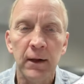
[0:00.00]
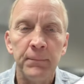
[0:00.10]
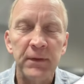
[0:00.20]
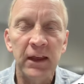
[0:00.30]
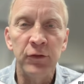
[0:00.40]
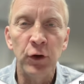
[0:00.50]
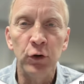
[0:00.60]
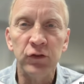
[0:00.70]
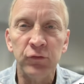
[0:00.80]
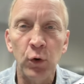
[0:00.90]
in
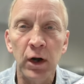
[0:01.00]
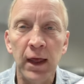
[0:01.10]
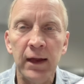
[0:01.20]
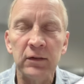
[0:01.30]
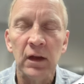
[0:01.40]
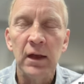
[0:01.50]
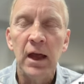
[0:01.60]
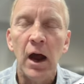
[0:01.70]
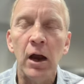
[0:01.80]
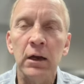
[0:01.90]
those 4 days
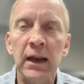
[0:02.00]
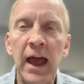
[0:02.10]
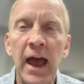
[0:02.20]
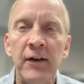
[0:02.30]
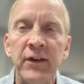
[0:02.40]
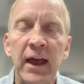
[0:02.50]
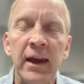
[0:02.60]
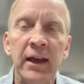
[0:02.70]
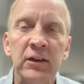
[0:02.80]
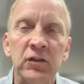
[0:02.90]
are going to have an
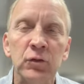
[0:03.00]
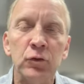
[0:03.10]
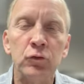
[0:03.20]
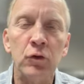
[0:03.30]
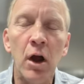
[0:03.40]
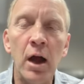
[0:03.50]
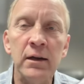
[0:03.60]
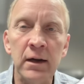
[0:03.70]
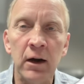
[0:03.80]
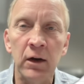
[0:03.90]

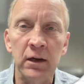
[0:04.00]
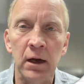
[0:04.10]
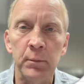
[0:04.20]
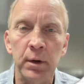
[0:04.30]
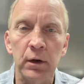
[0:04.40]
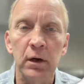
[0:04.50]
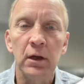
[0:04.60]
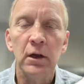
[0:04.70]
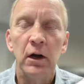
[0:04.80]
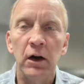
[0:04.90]
extraordinary number
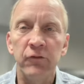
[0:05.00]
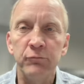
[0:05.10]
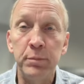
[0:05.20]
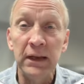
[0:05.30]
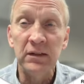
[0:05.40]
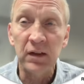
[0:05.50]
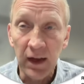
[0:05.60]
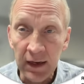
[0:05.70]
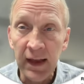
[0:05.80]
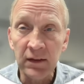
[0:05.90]
of bids
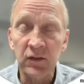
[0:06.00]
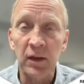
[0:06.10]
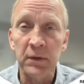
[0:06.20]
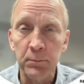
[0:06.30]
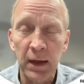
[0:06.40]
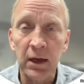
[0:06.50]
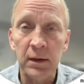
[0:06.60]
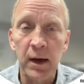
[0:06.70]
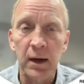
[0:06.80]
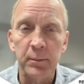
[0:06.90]
against them to pick
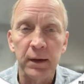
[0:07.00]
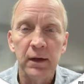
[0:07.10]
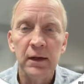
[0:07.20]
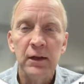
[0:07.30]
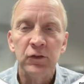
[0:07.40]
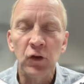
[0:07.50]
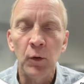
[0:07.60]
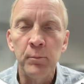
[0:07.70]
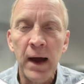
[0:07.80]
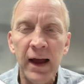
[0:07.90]
them up. So
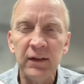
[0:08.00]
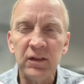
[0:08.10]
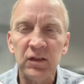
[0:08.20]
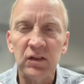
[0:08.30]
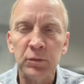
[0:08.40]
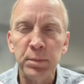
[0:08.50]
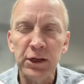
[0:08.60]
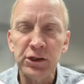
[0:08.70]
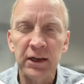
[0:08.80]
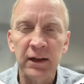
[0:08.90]
my
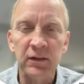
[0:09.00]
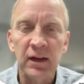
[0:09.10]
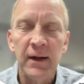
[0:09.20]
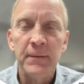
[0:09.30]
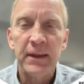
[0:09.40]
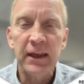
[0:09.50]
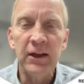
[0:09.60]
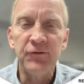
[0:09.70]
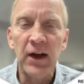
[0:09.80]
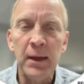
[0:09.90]
suspicion is
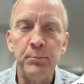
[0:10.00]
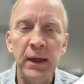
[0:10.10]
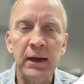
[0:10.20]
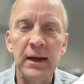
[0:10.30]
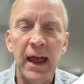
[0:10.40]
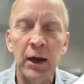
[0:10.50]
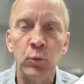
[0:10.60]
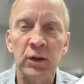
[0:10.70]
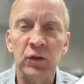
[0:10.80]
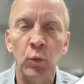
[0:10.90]
if I bid and
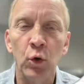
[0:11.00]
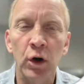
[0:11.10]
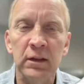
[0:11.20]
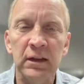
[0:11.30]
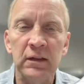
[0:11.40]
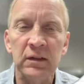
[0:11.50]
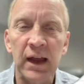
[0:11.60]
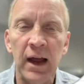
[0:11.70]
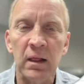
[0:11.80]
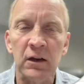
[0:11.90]
was awarded this
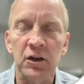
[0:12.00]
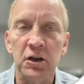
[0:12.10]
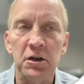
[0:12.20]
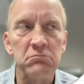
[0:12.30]
calendar,